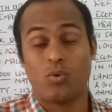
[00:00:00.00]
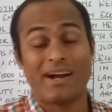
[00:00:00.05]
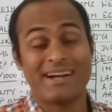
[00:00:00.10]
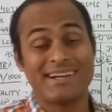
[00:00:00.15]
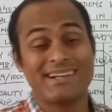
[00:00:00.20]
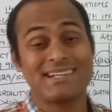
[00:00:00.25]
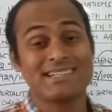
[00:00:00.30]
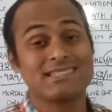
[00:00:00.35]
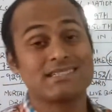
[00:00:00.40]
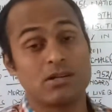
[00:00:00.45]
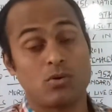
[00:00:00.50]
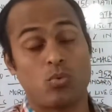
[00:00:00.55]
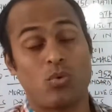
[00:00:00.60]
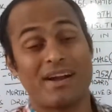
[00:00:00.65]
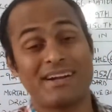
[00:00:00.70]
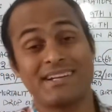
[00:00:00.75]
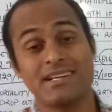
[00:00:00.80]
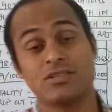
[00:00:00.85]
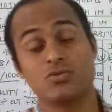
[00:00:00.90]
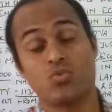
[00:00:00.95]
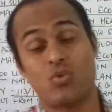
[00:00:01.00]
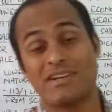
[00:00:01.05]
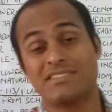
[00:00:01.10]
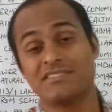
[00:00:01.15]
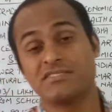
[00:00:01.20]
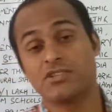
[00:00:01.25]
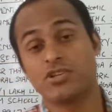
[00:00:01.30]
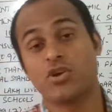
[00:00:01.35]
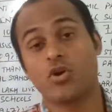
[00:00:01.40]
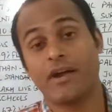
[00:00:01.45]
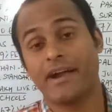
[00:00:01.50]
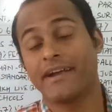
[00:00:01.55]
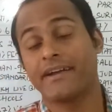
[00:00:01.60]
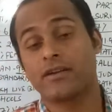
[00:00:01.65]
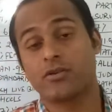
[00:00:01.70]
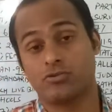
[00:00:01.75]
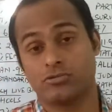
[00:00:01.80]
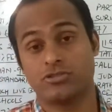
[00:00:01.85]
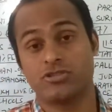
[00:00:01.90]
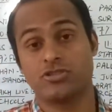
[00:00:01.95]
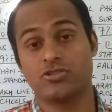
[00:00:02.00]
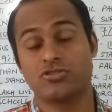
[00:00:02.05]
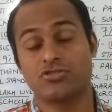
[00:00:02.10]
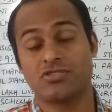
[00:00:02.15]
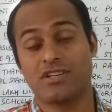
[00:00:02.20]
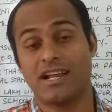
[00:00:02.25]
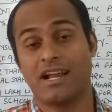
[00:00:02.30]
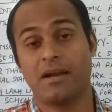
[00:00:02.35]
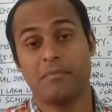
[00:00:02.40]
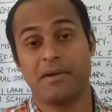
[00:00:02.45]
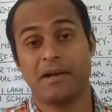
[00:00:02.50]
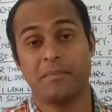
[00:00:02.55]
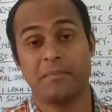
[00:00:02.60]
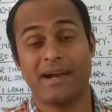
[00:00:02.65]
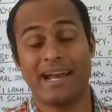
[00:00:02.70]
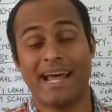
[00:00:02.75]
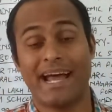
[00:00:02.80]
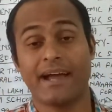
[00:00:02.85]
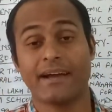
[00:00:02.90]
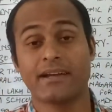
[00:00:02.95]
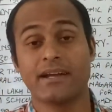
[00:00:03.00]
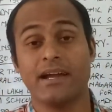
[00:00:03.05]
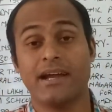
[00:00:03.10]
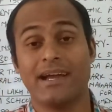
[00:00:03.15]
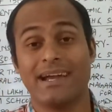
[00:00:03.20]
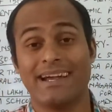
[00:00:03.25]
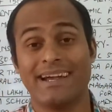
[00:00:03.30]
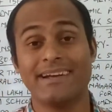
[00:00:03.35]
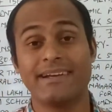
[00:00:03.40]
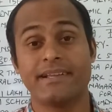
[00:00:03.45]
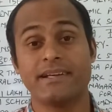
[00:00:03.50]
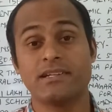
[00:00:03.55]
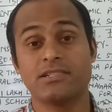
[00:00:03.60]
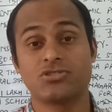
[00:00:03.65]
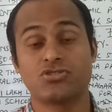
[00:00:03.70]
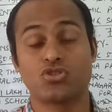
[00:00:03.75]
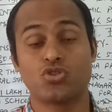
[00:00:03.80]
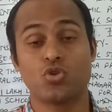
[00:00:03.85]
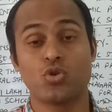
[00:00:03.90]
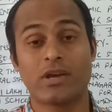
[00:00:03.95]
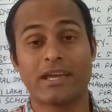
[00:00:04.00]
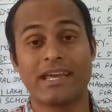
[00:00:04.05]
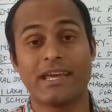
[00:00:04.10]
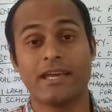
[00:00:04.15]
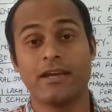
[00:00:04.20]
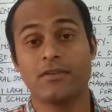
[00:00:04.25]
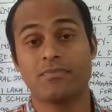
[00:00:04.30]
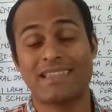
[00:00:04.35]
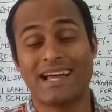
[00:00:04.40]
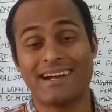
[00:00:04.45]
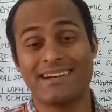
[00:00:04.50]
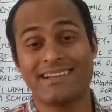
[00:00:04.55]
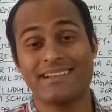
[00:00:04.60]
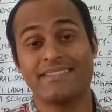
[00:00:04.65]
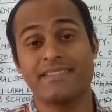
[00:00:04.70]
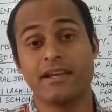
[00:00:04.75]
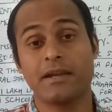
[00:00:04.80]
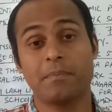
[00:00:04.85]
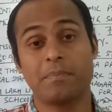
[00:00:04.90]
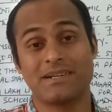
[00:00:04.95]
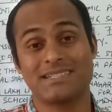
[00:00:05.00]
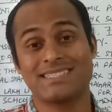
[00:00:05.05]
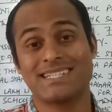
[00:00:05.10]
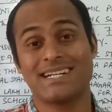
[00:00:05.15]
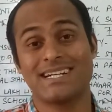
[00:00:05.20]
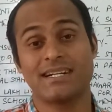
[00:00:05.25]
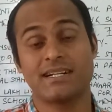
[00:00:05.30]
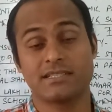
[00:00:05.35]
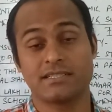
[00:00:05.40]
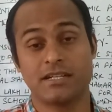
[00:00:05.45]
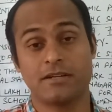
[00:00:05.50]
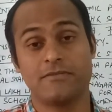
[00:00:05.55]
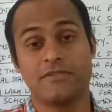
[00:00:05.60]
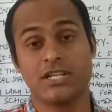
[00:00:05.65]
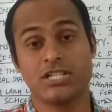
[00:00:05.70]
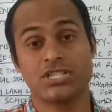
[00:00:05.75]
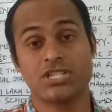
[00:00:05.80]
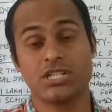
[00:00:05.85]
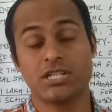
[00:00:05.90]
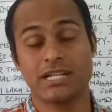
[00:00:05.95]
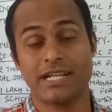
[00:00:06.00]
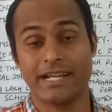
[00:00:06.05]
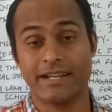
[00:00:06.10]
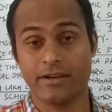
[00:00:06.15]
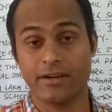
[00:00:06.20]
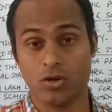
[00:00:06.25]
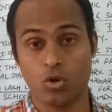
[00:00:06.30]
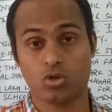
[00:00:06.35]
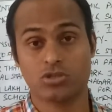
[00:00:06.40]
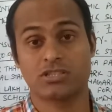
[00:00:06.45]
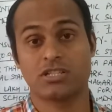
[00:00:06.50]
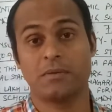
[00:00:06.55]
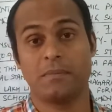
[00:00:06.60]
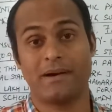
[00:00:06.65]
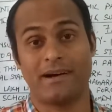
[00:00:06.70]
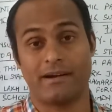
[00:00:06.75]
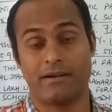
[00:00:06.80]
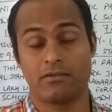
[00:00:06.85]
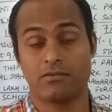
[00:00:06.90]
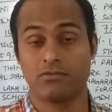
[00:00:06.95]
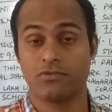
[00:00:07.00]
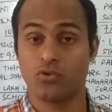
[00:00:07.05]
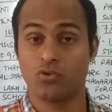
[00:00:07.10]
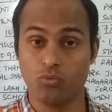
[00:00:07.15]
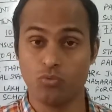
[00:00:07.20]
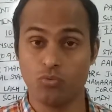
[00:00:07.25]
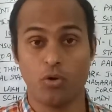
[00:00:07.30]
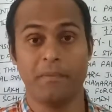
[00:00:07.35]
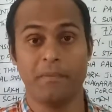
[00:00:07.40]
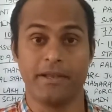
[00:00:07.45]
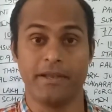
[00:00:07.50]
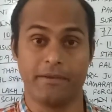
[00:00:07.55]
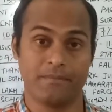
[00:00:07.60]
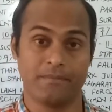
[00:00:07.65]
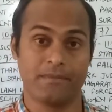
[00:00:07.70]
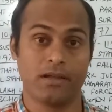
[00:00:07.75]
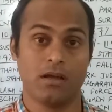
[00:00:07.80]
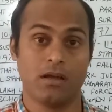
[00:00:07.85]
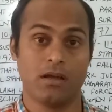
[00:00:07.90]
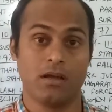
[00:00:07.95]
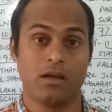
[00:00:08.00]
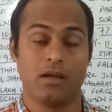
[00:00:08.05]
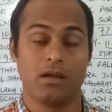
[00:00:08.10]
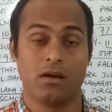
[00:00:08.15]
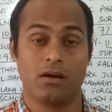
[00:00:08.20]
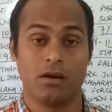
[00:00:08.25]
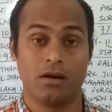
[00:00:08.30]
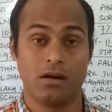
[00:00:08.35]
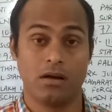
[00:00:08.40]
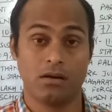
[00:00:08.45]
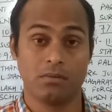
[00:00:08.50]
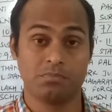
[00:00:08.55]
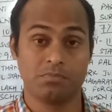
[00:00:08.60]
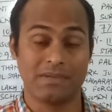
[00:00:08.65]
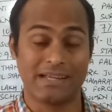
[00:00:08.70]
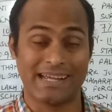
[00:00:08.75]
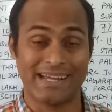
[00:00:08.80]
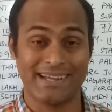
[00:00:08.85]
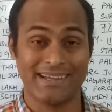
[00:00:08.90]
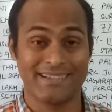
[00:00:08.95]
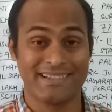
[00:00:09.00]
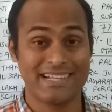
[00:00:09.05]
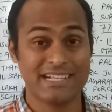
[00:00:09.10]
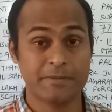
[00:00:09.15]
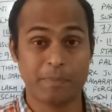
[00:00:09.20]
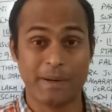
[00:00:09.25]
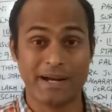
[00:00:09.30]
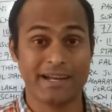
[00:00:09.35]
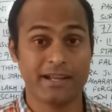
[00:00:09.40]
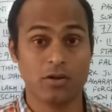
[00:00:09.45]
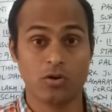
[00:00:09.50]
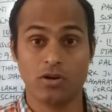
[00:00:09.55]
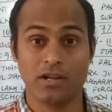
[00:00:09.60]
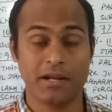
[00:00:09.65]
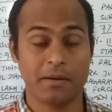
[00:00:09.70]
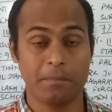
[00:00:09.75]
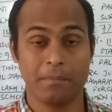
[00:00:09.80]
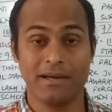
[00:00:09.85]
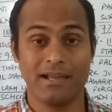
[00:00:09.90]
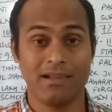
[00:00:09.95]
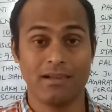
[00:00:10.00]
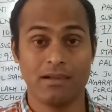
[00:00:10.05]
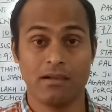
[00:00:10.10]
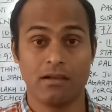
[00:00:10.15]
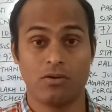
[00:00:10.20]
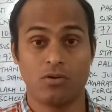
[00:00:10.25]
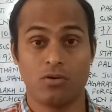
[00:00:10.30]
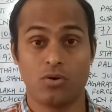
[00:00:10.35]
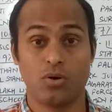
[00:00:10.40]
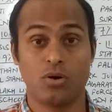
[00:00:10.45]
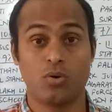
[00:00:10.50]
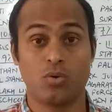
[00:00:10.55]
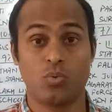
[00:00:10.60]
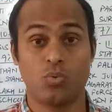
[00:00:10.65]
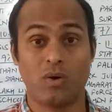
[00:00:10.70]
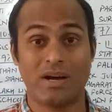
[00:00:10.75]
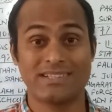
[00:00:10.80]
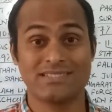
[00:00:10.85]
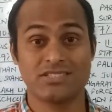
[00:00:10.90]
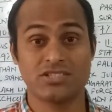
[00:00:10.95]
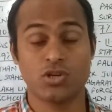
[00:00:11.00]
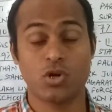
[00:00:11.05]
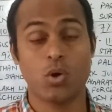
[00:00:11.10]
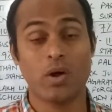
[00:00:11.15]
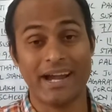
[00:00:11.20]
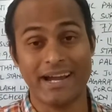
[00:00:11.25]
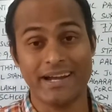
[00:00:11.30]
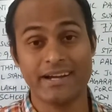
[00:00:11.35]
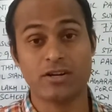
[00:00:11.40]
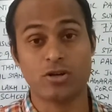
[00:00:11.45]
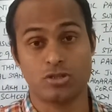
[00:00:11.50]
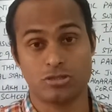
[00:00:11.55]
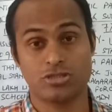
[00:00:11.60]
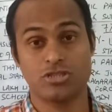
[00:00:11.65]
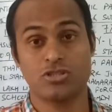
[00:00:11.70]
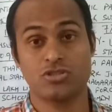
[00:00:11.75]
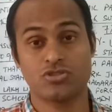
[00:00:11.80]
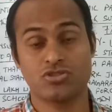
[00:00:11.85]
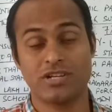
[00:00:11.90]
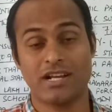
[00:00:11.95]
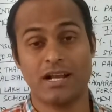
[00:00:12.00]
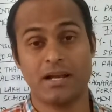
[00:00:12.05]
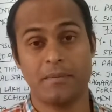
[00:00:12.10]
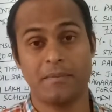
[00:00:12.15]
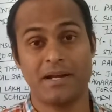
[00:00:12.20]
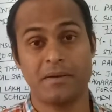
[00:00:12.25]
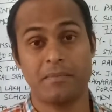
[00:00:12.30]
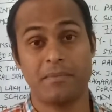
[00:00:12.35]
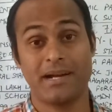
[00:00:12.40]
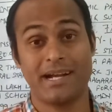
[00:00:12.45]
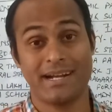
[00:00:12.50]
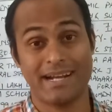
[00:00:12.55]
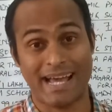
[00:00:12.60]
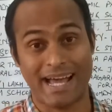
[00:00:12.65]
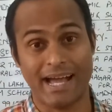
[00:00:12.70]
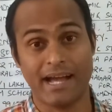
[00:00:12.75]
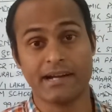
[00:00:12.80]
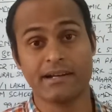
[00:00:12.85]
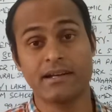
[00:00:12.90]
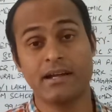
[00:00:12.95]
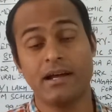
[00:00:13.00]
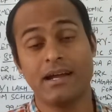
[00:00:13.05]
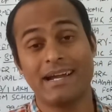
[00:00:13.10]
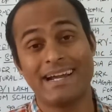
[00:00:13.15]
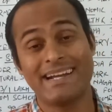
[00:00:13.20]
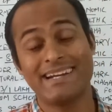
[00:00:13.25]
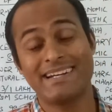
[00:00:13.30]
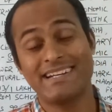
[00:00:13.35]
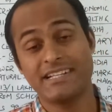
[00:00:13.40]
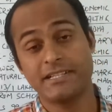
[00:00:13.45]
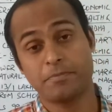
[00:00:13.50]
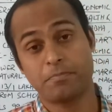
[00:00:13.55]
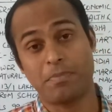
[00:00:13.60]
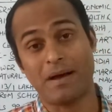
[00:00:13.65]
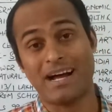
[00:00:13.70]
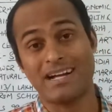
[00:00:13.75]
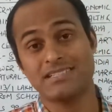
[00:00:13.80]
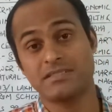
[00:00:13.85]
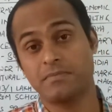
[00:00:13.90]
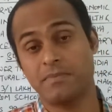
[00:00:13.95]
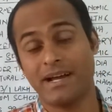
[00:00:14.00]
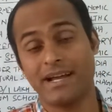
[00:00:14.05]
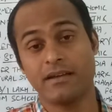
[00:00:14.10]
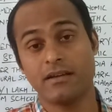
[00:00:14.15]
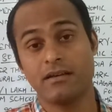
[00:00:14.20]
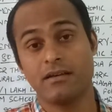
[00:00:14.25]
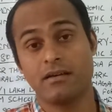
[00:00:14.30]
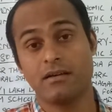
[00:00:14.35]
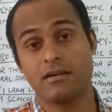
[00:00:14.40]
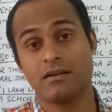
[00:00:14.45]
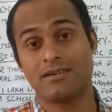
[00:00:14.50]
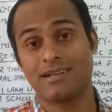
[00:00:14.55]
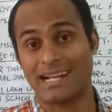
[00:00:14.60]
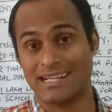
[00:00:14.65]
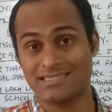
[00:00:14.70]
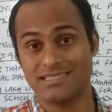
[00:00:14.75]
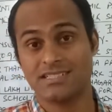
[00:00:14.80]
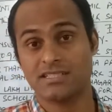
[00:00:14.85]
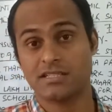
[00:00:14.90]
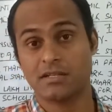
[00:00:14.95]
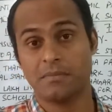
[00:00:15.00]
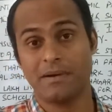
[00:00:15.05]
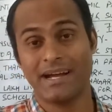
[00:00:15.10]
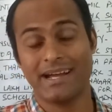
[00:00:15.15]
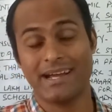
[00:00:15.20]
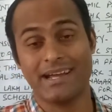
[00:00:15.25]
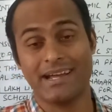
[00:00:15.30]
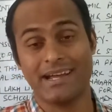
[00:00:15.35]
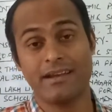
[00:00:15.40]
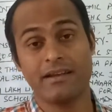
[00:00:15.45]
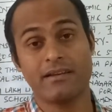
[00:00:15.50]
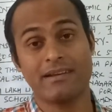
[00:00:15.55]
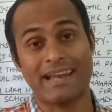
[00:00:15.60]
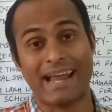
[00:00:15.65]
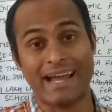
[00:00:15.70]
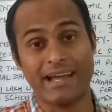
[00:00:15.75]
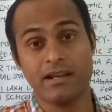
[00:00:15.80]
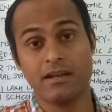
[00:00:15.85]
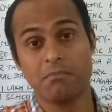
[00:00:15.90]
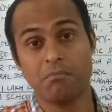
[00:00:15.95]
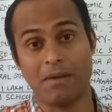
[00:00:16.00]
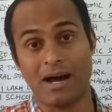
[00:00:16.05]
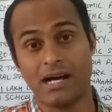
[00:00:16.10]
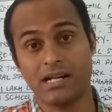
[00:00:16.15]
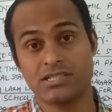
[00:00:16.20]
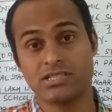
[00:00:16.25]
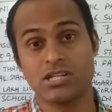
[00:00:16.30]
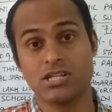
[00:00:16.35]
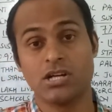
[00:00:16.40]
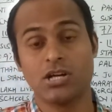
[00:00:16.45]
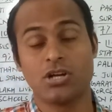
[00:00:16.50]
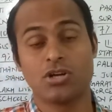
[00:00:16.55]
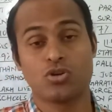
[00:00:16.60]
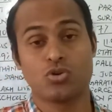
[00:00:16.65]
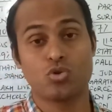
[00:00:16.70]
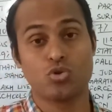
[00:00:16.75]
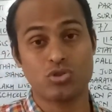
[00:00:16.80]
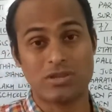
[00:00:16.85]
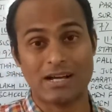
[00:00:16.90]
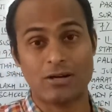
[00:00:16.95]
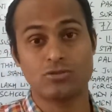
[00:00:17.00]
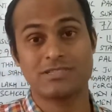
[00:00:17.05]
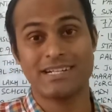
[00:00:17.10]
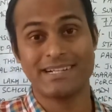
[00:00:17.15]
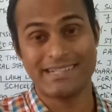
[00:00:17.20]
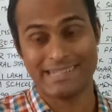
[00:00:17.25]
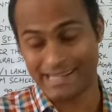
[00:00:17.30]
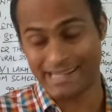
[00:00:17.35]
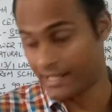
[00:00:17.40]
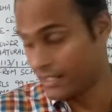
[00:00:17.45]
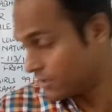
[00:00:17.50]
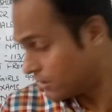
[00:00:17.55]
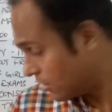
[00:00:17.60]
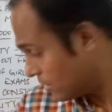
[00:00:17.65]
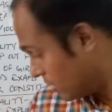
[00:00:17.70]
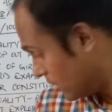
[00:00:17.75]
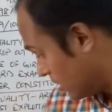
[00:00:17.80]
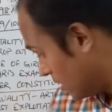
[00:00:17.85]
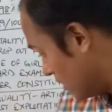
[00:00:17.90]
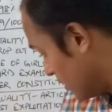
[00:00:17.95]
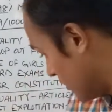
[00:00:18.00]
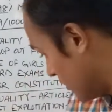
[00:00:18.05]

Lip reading: What is 108 Constitutional Amendment Act? It is to give 33% reservation in Lok Sabha to women. This particular bill, 108 Constitutional Amendment Act, it is passed by Rajya Sabha in 9 March 2010.